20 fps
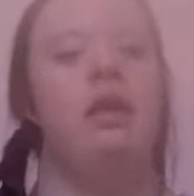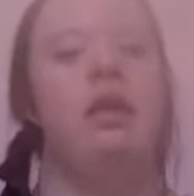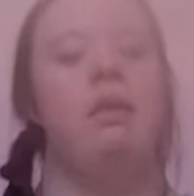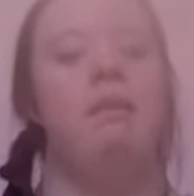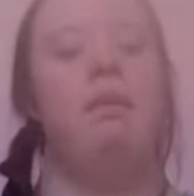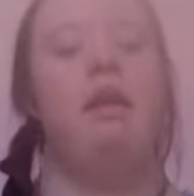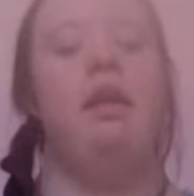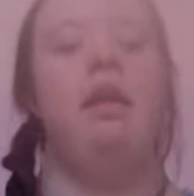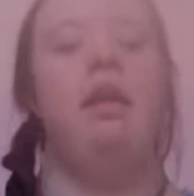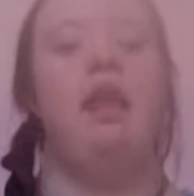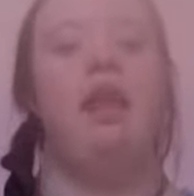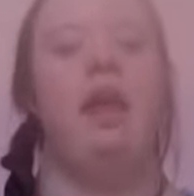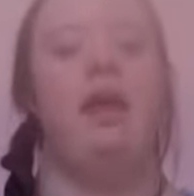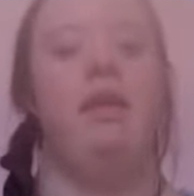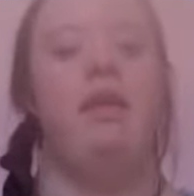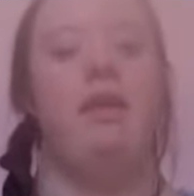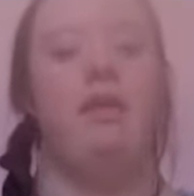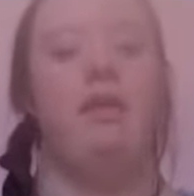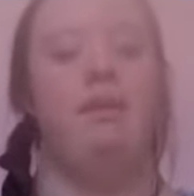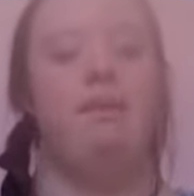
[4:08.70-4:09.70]
So
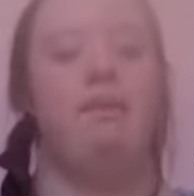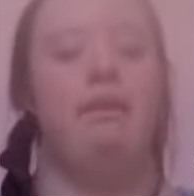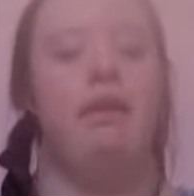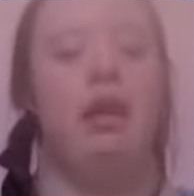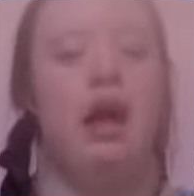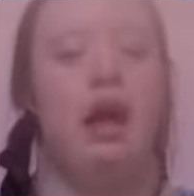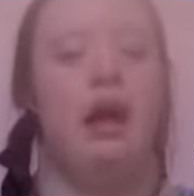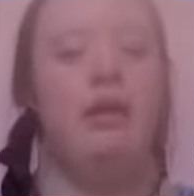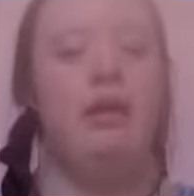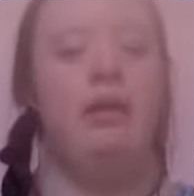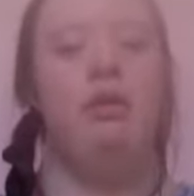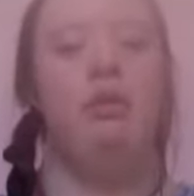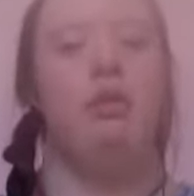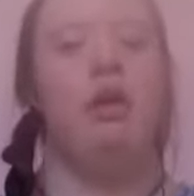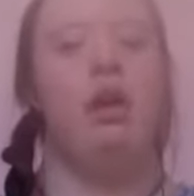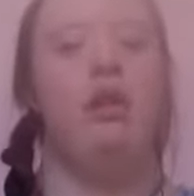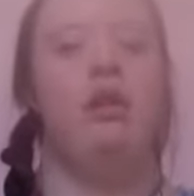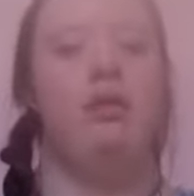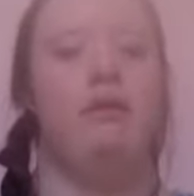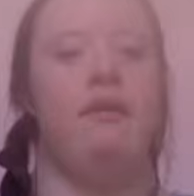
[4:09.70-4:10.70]
basically, I just
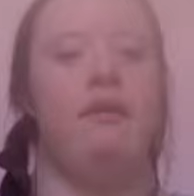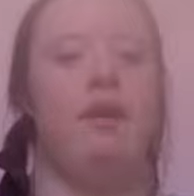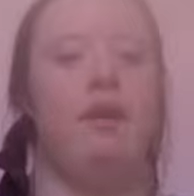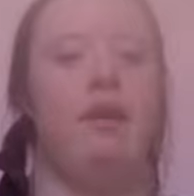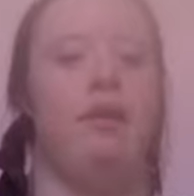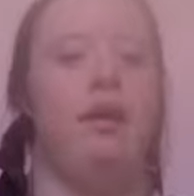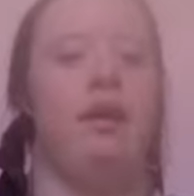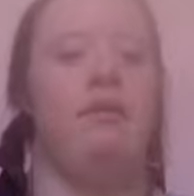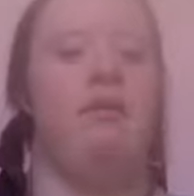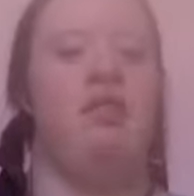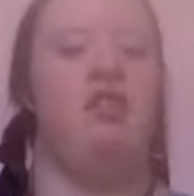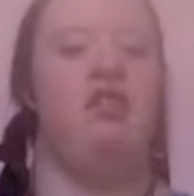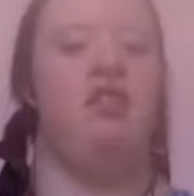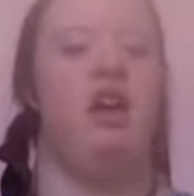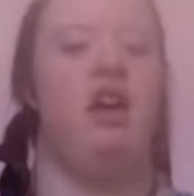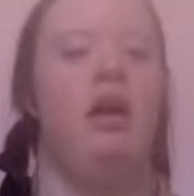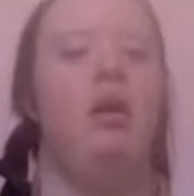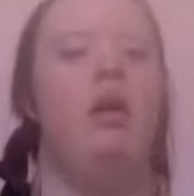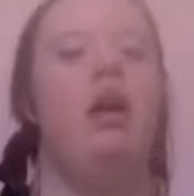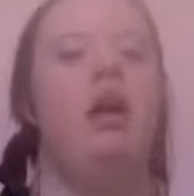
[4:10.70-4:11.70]
want to film this
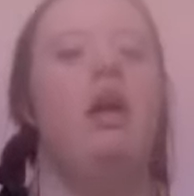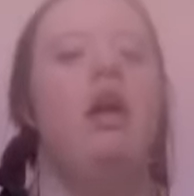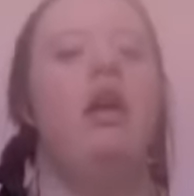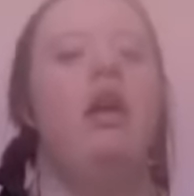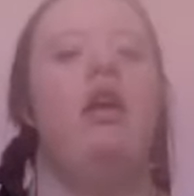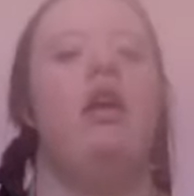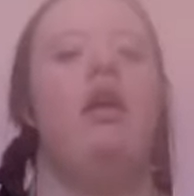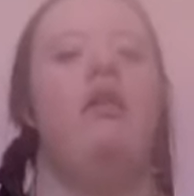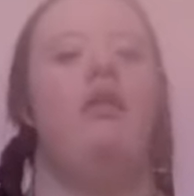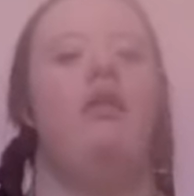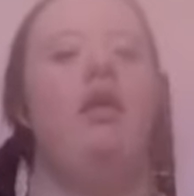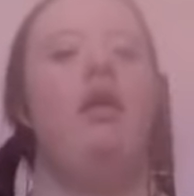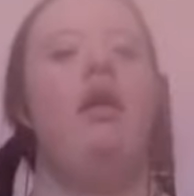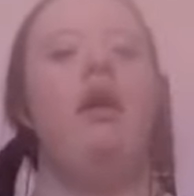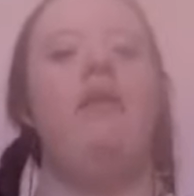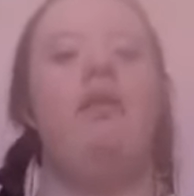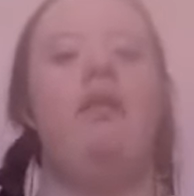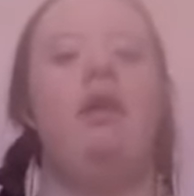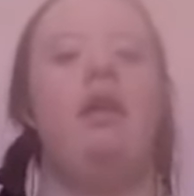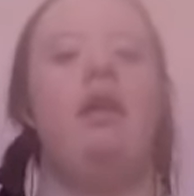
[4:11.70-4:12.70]
video for
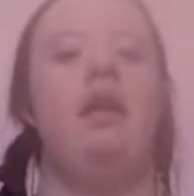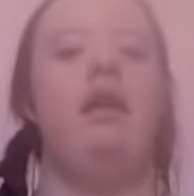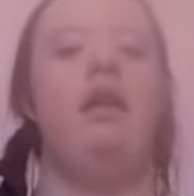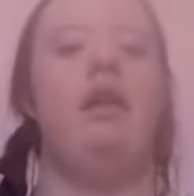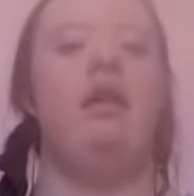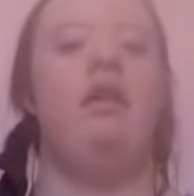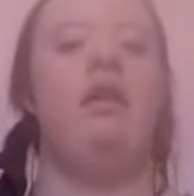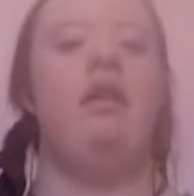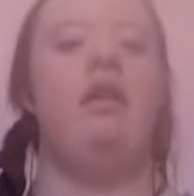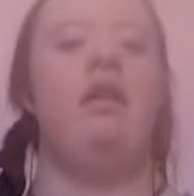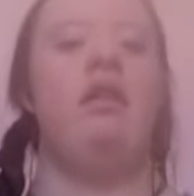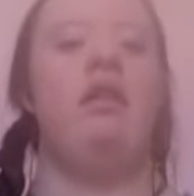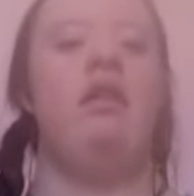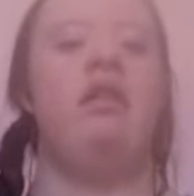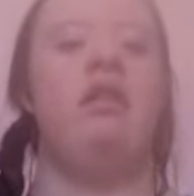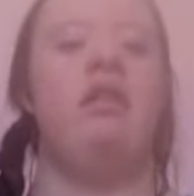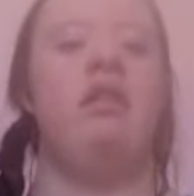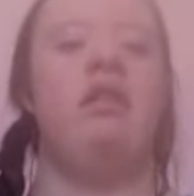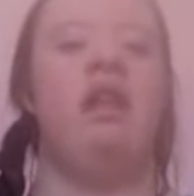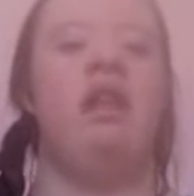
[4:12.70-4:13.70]
everyone in Lourdes,
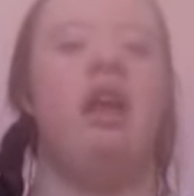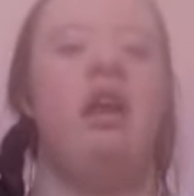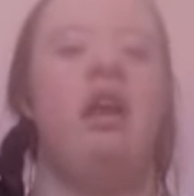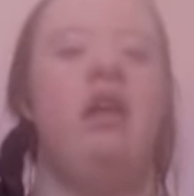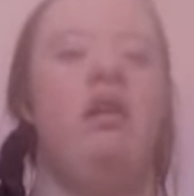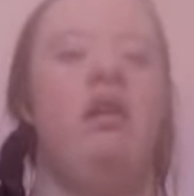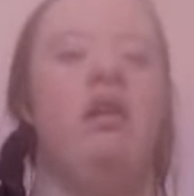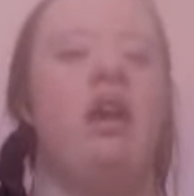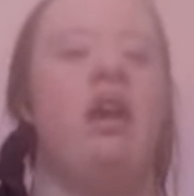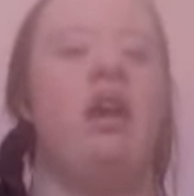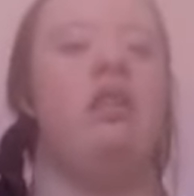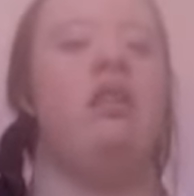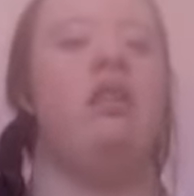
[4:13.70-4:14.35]
just so that you guys